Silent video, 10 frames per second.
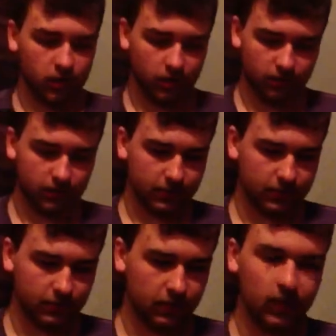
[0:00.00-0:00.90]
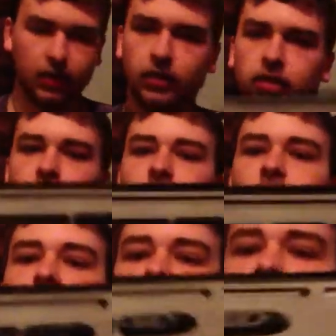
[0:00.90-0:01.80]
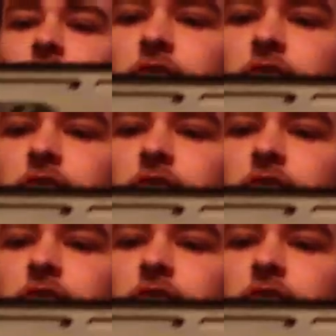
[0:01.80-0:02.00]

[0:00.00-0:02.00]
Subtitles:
job with my team colors and as